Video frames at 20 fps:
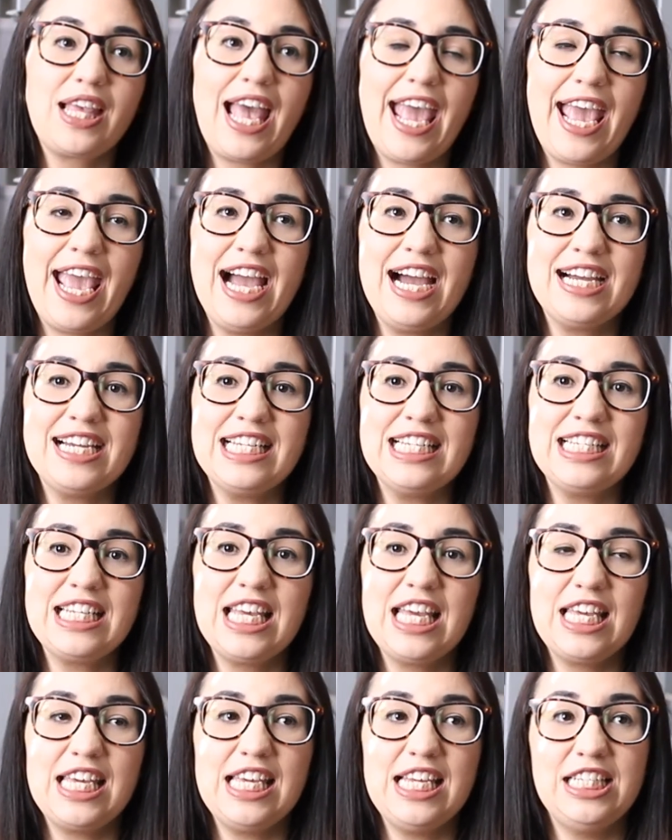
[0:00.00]
And
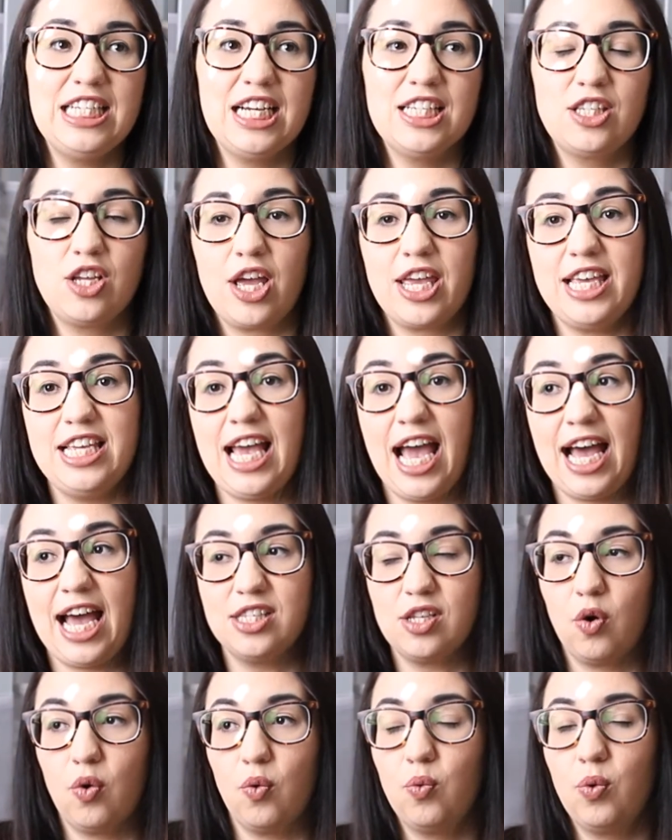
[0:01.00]
he has
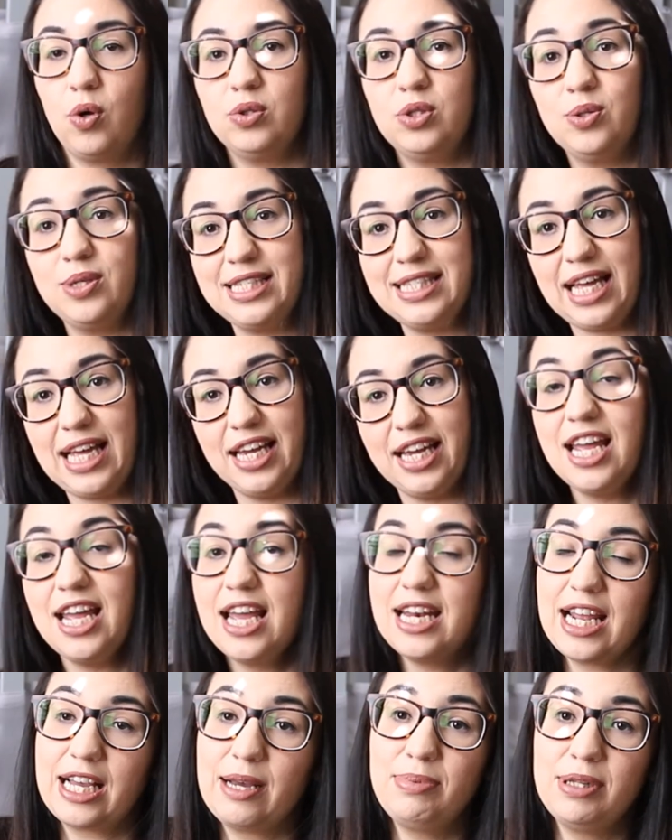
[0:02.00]
rolled to his side.
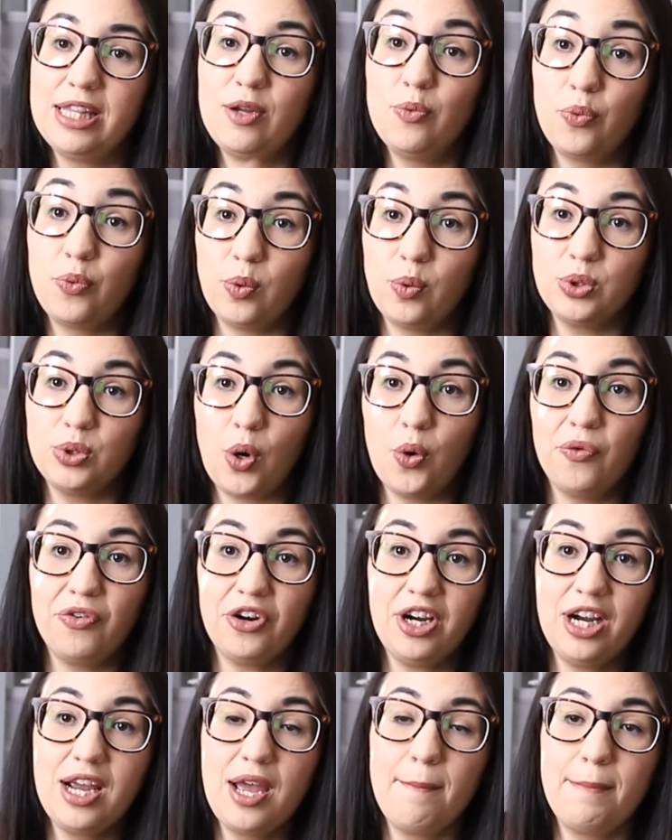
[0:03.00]
Not completely rolled over,
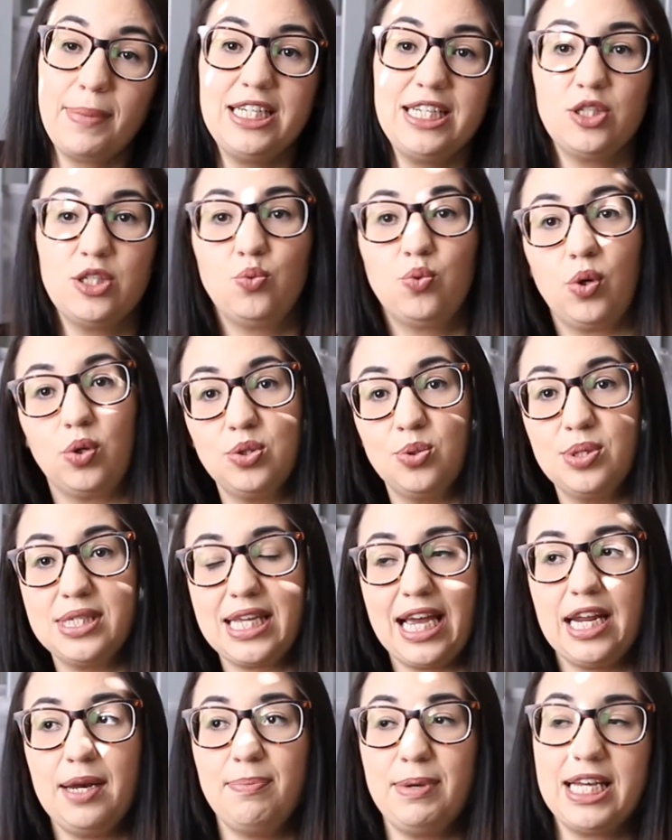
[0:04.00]
but he does roll to his
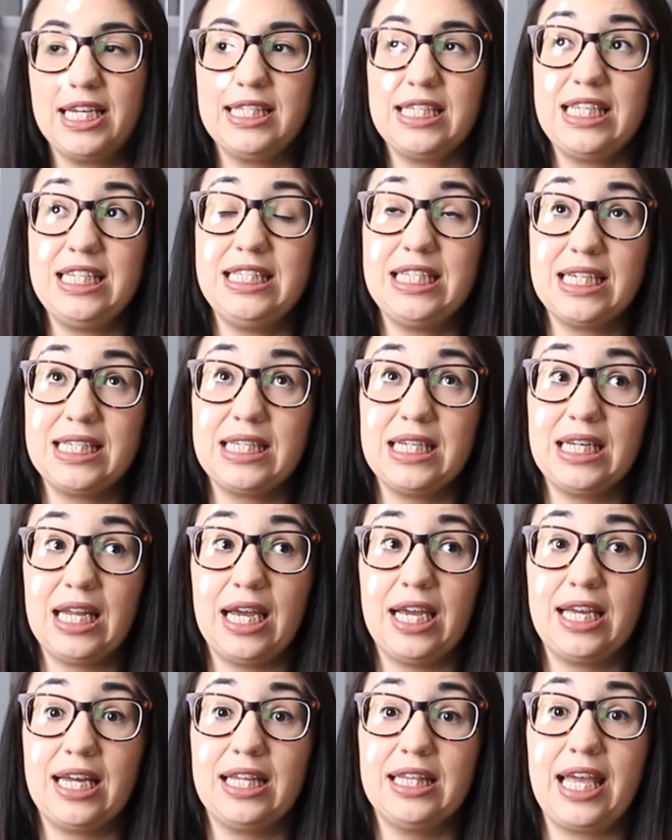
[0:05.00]
side because he doesn't
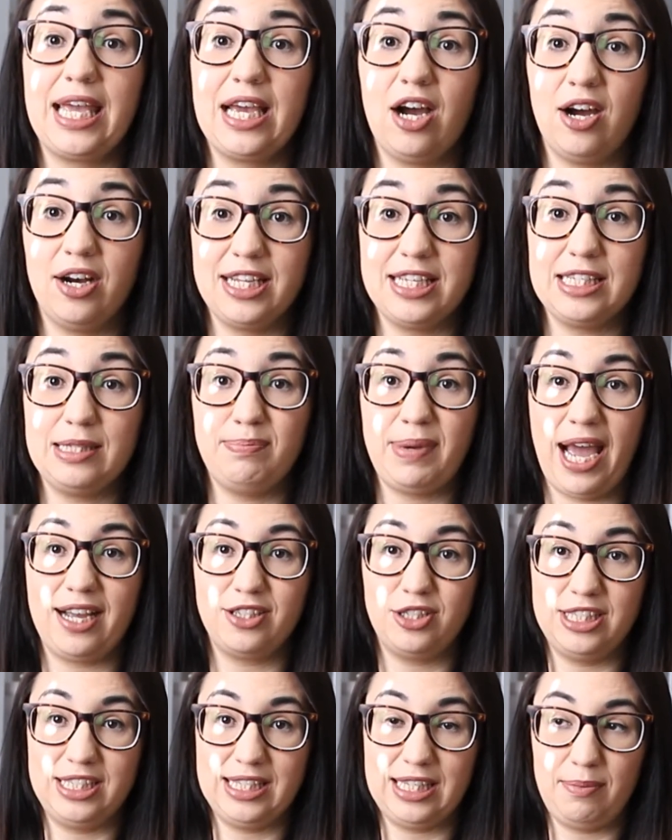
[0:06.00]
like laying on his back
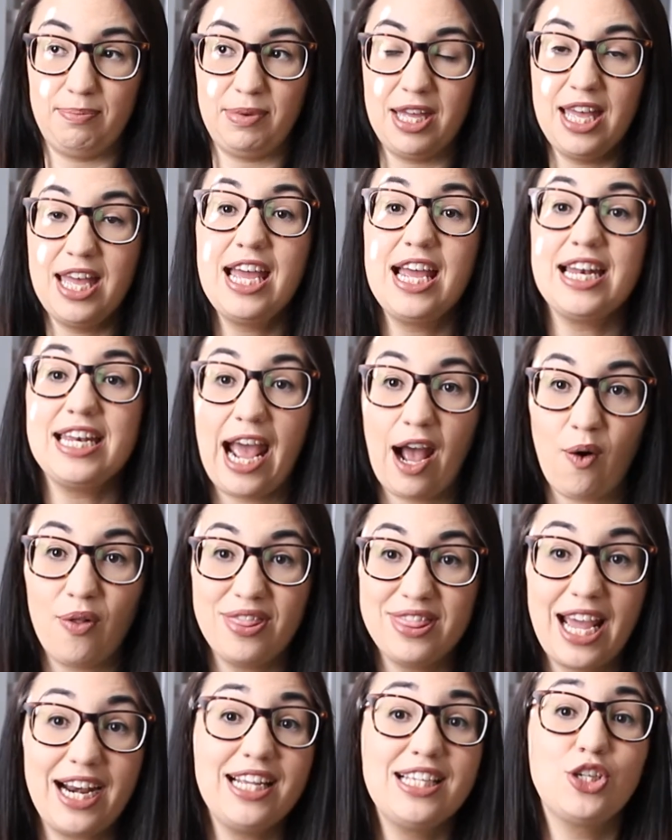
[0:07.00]
to sleep. Now,
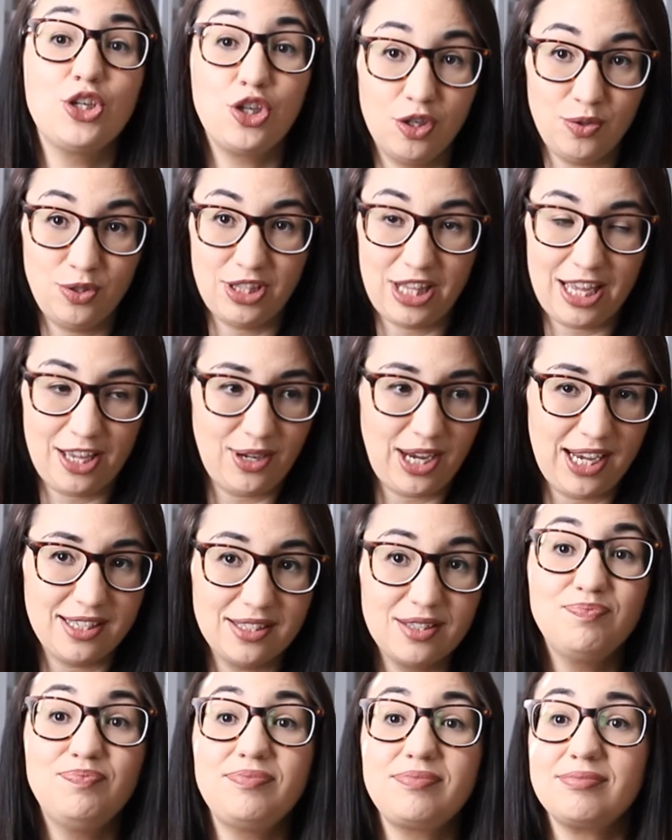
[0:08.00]
that is a huge thing, you guys.
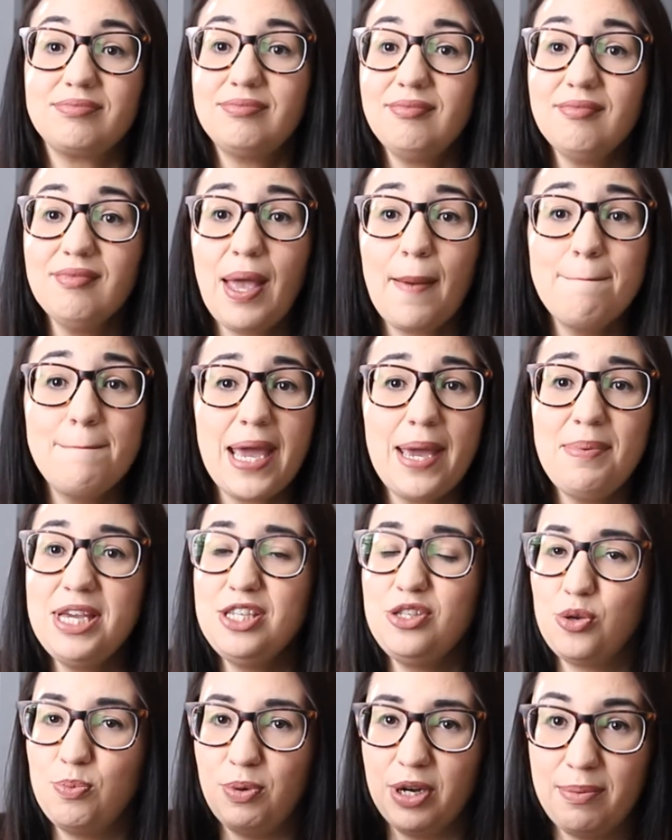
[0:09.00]

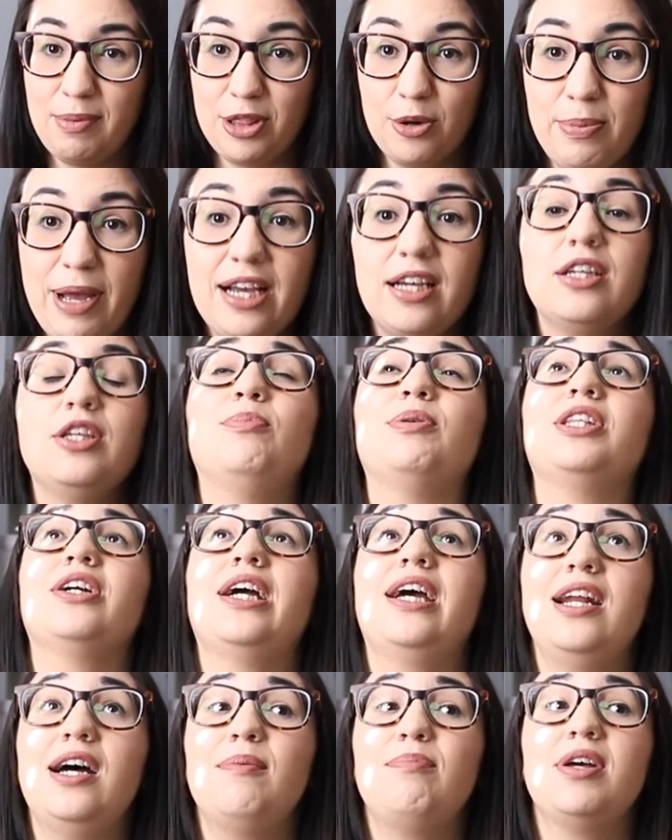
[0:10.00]
Babies, you put them on their back, you put their
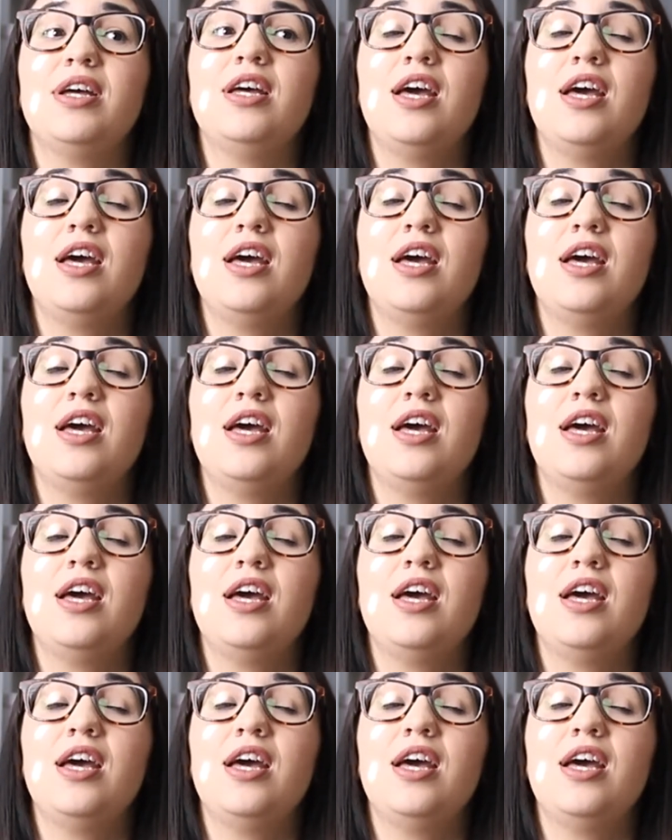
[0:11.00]
head up.